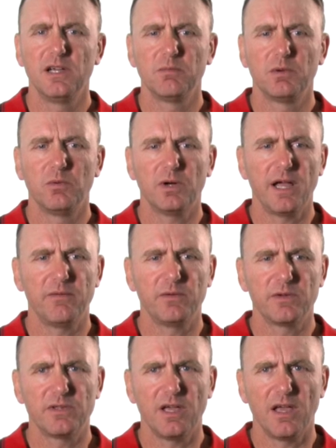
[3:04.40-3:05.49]
but what happened
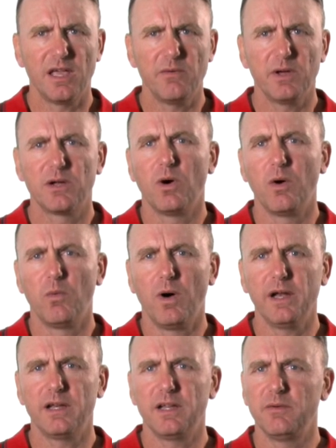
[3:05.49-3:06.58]
was he went quite
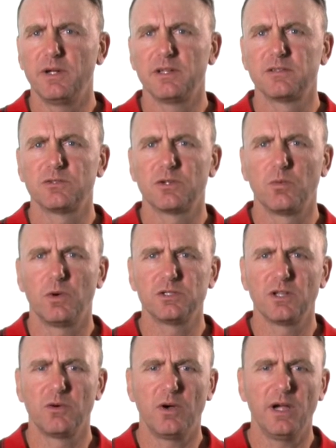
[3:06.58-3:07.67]
white, he went sort of
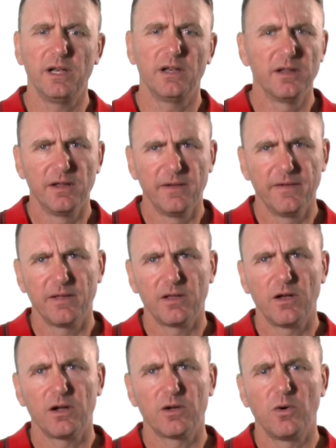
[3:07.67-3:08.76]
wodular white,
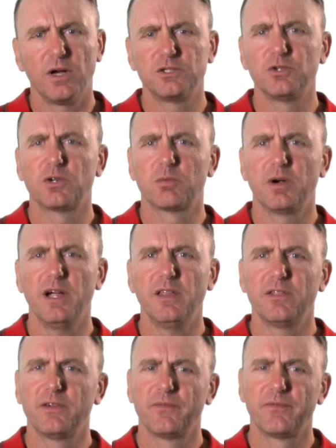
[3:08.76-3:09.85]
got quite short of
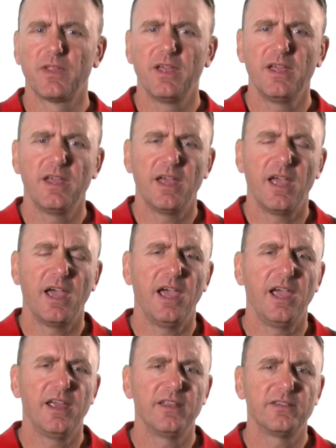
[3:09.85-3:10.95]
breath,
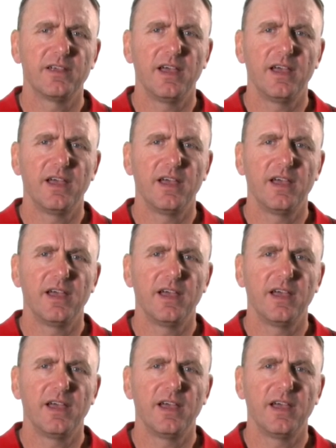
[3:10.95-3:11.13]
and